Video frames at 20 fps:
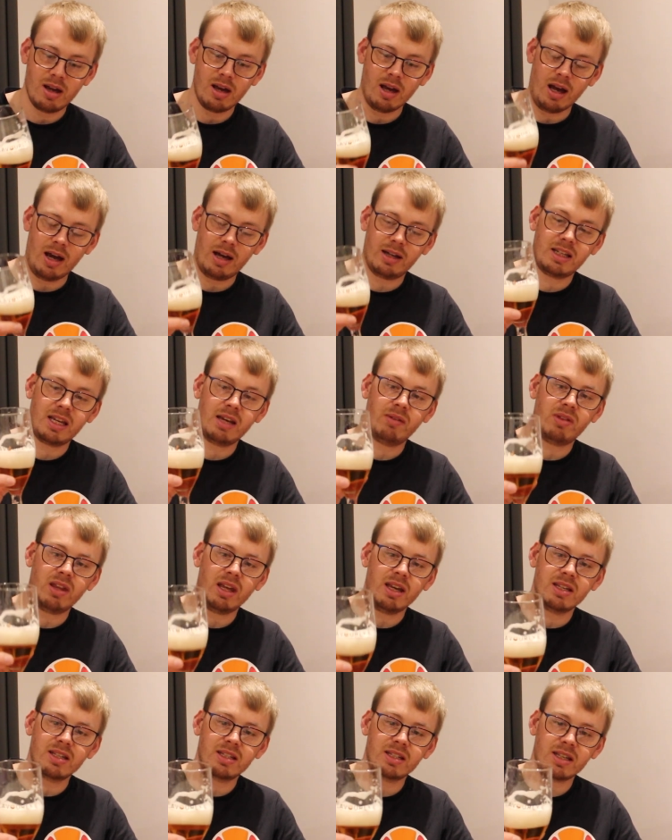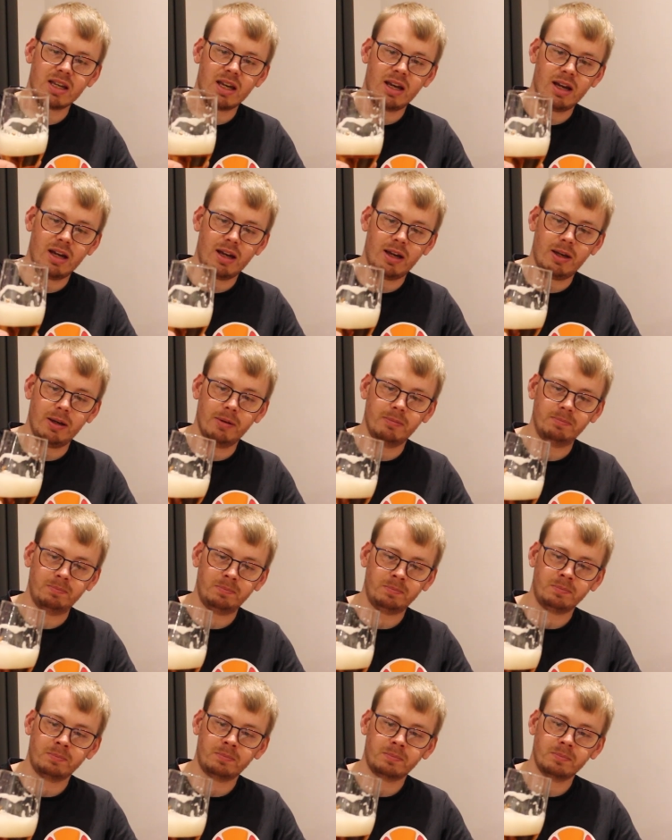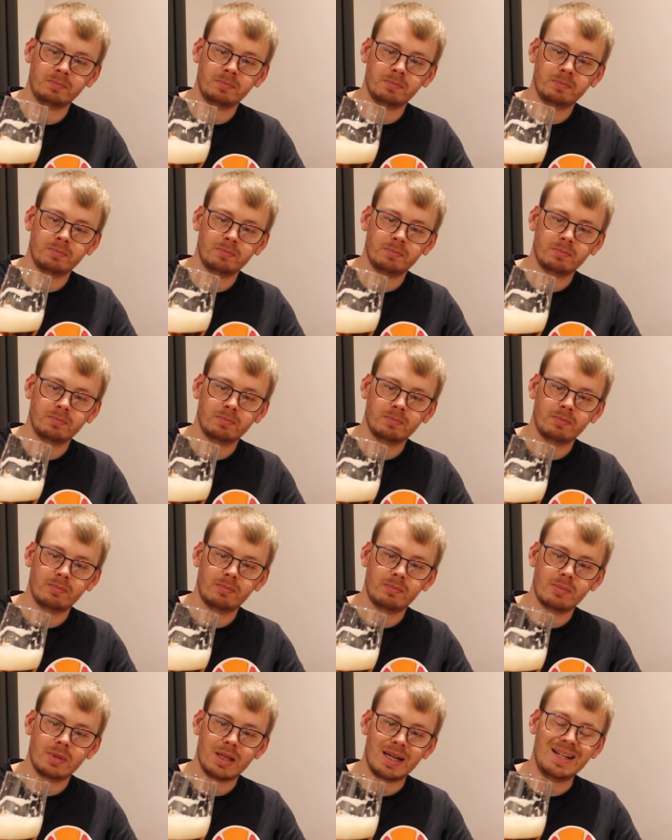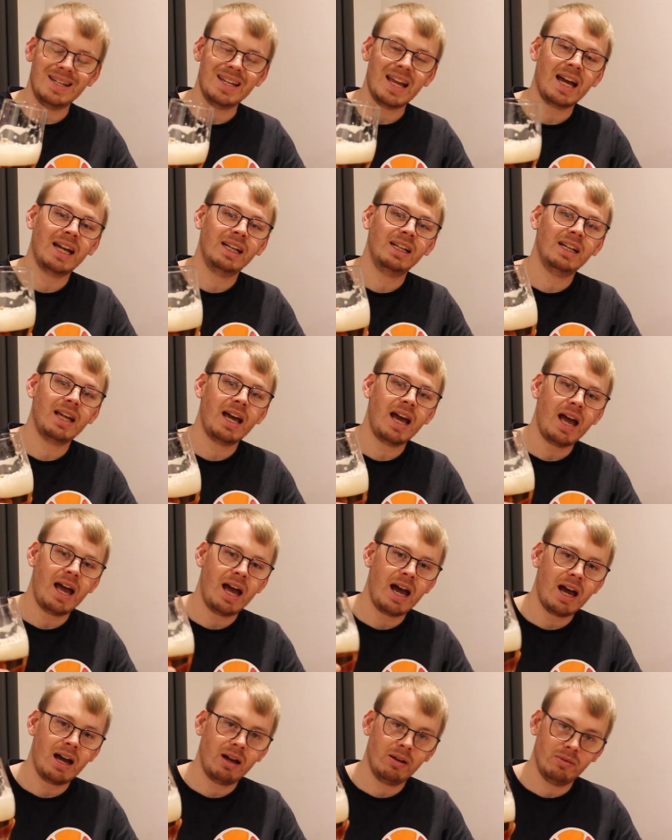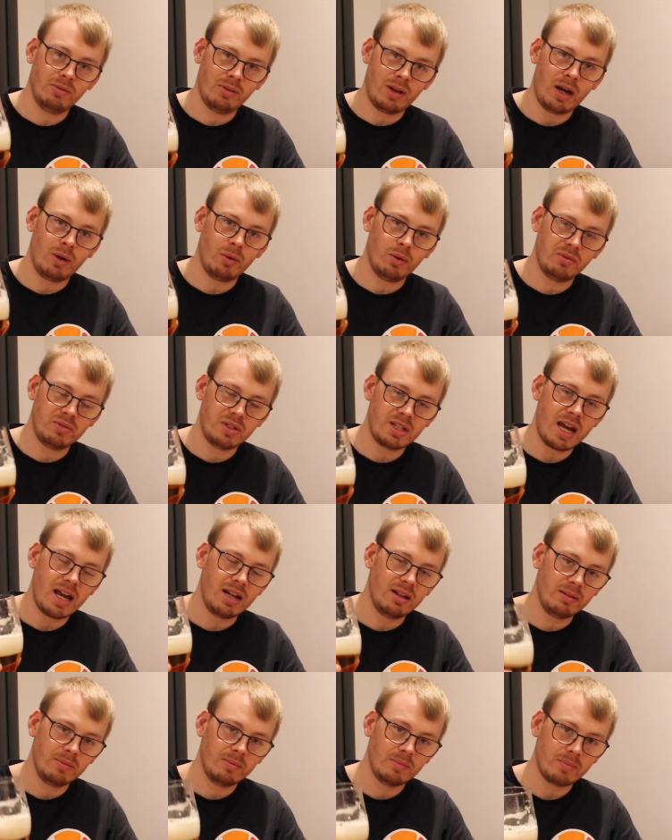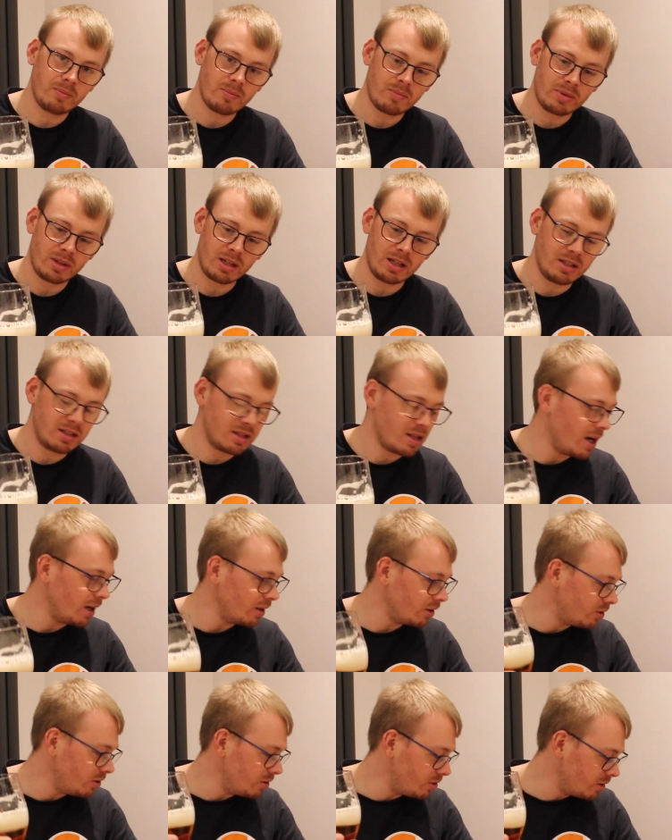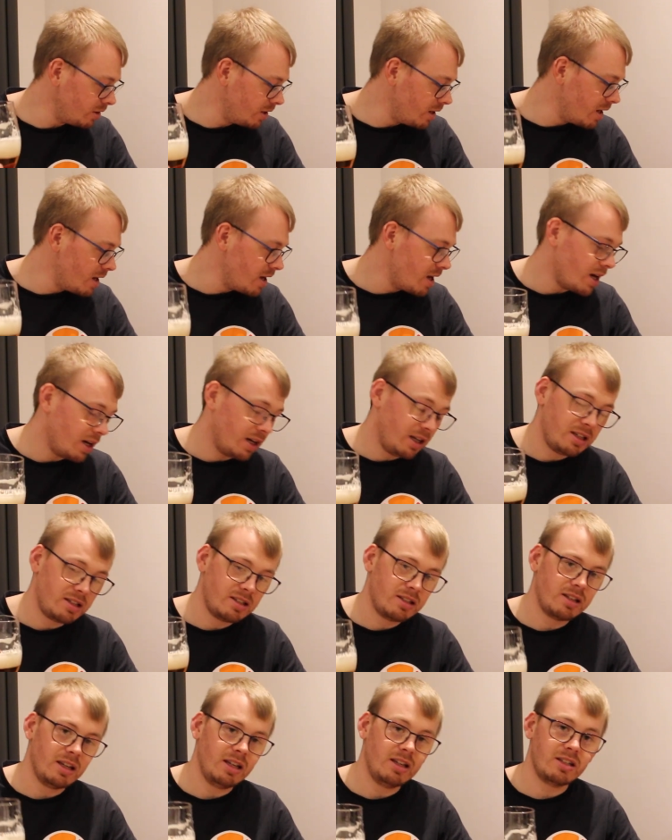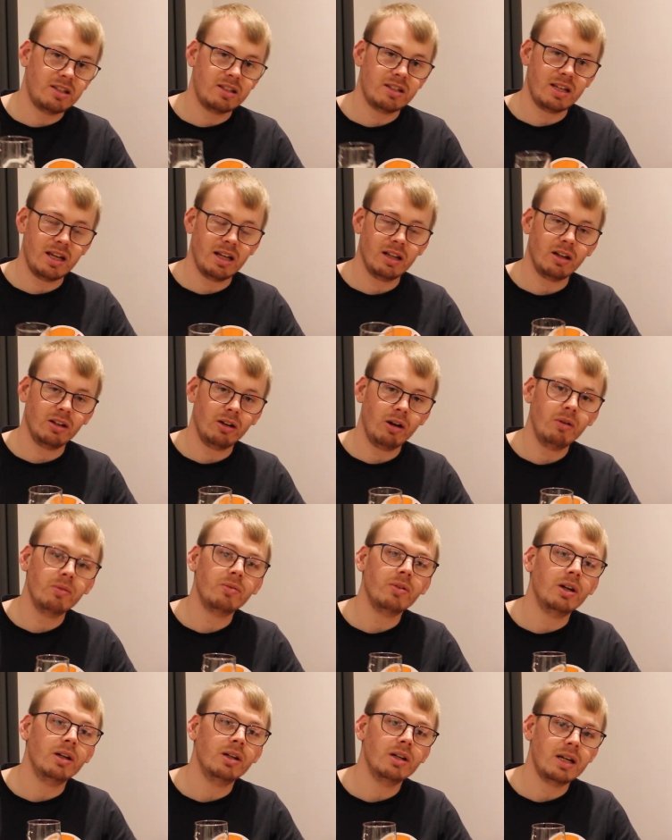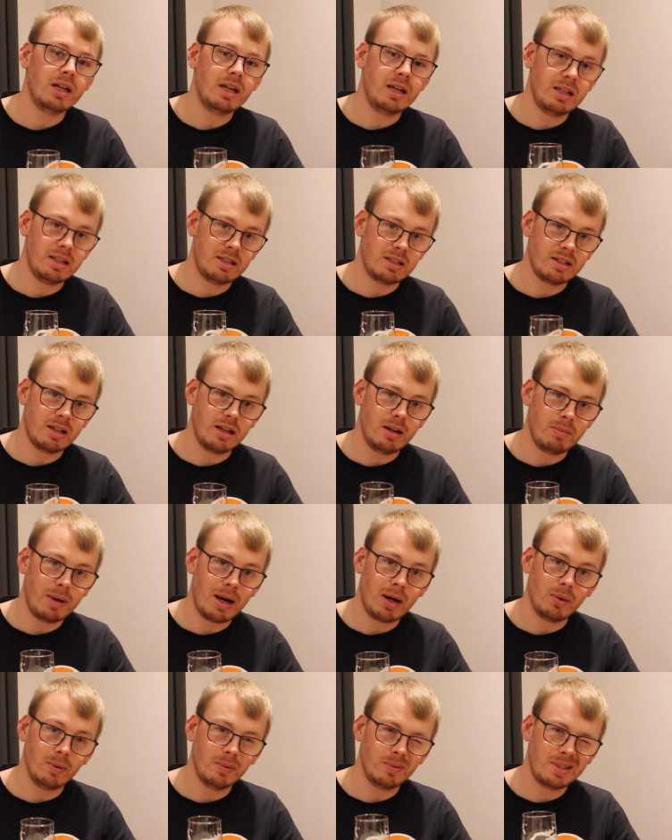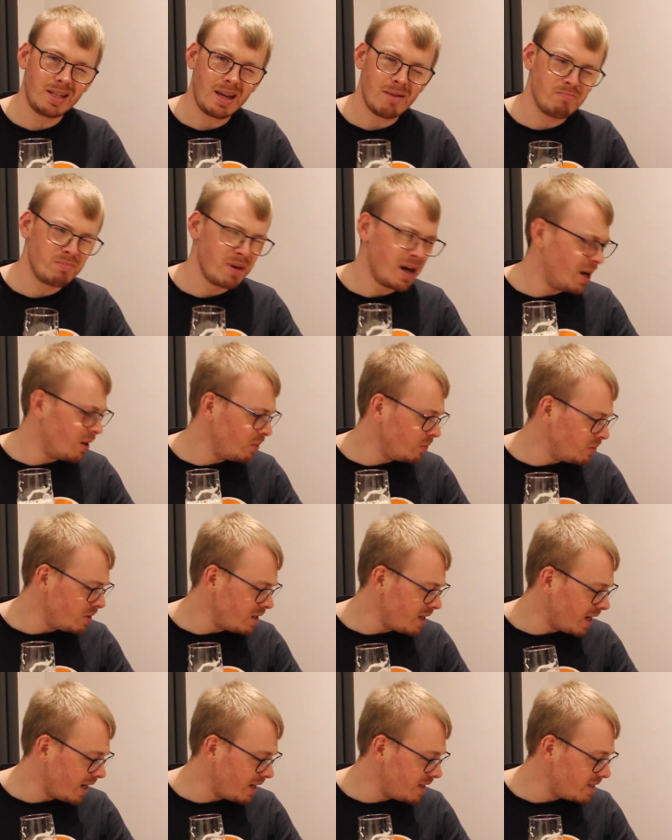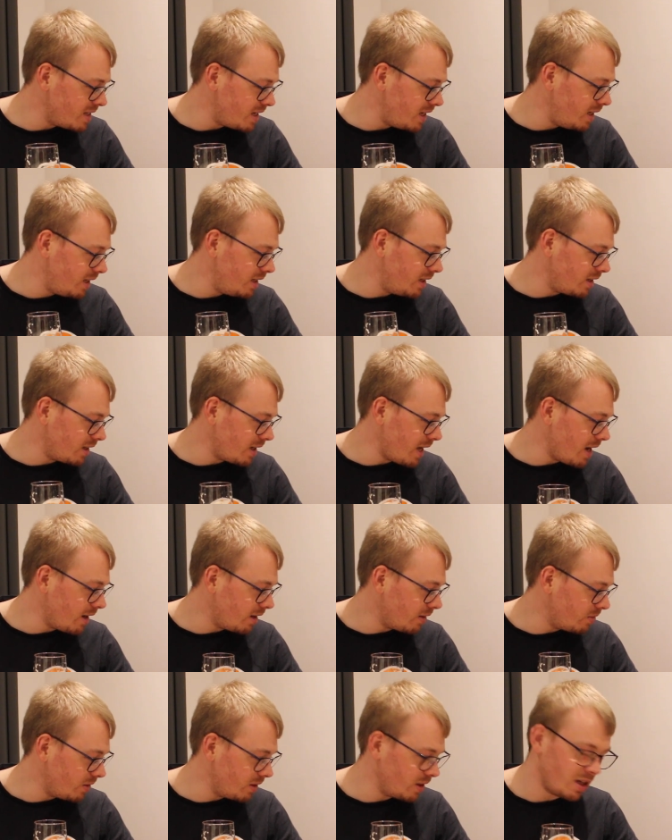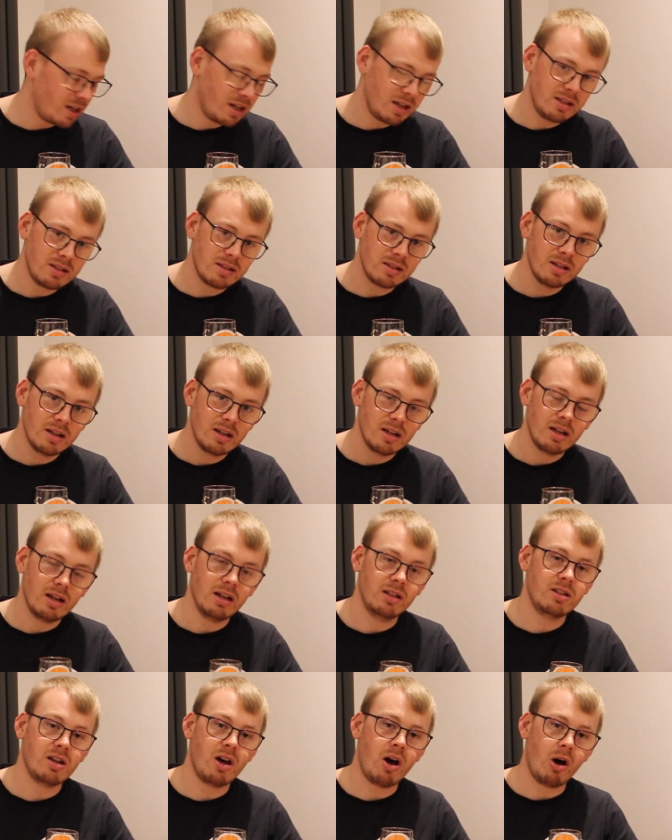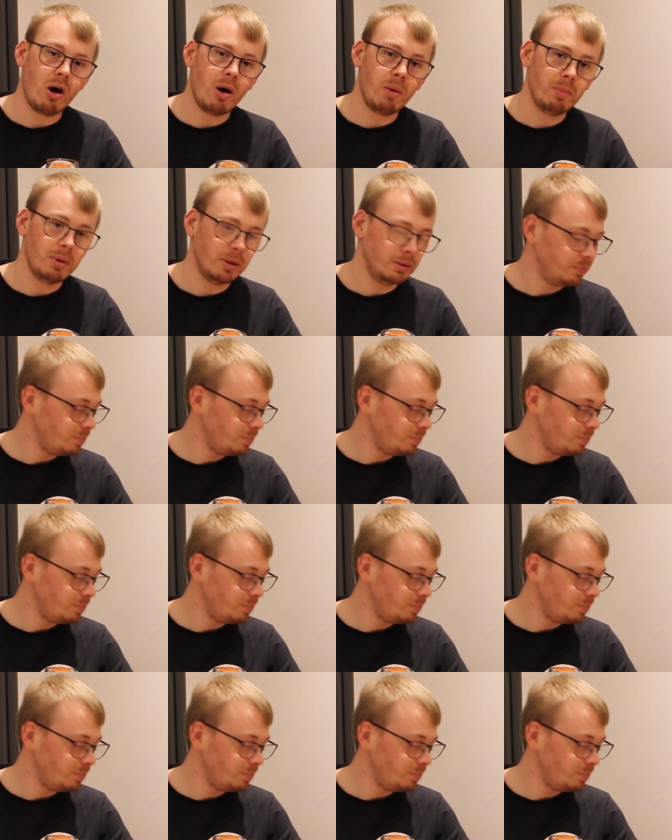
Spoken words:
I'd give this 9.5 out of 10. It's that good. And it's still on offer. It's about £10.19 a keg, I think it is, a top,